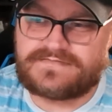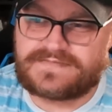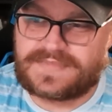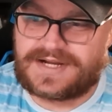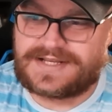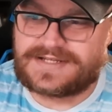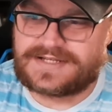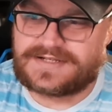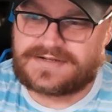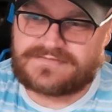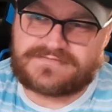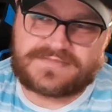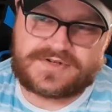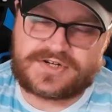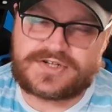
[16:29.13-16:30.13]
it's
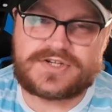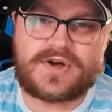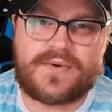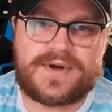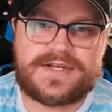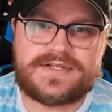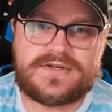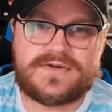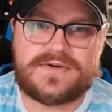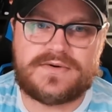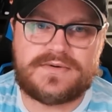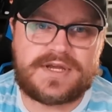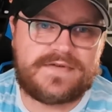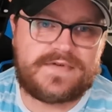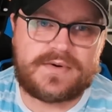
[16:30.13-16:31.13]
just going
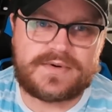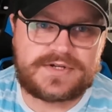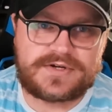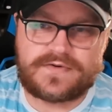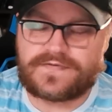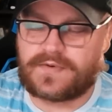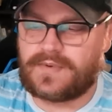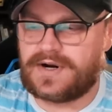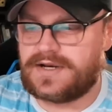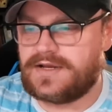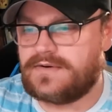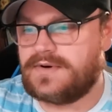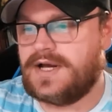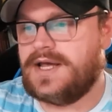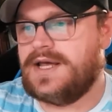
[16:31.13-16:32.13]
to give you a
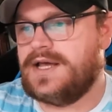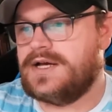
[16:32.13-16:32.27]
2-for-1.